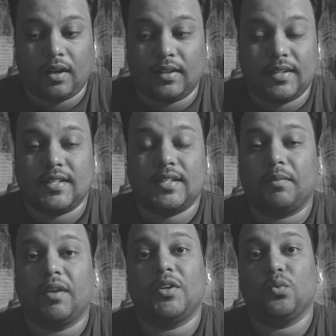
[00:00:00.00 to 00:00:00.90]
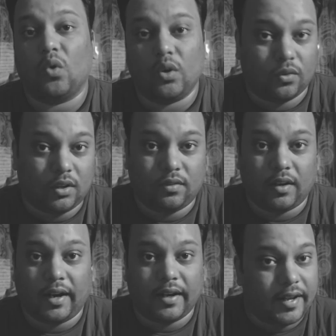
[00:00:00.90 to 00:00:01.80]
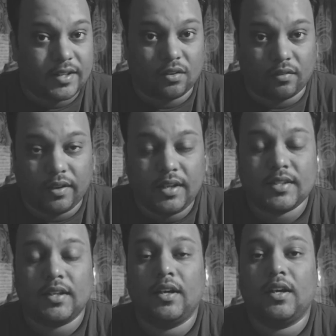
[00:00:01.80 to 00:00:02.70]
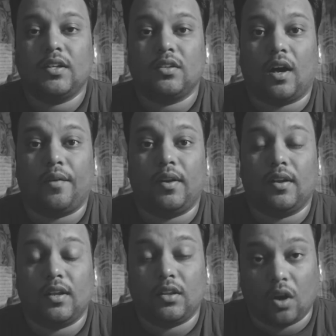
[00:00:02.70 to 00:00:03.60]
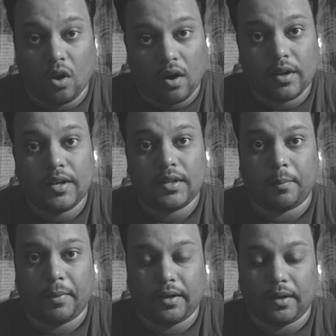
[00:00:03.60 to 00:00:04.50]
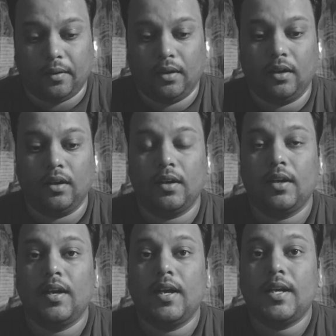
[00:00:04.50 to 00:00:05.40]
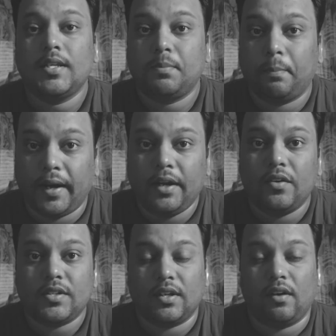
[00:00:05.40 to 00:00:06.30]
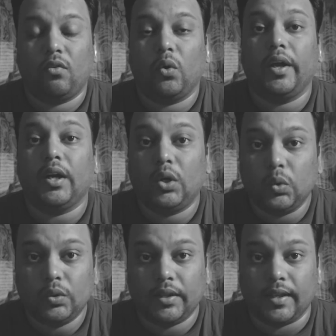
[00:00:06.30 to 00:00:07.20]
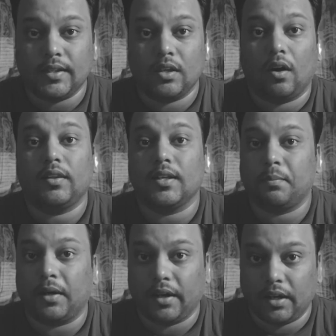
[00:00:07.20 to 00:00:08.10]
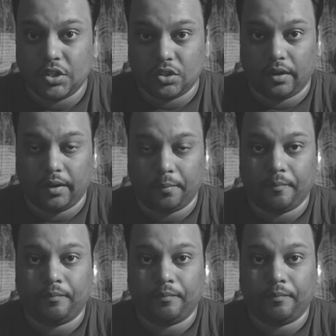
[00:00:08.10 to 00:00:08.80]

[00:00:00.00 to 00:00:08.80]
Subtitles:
This is something which won't work for like days or weeks, so the longer the better. Spend yourself doing 2 things on this particular genre.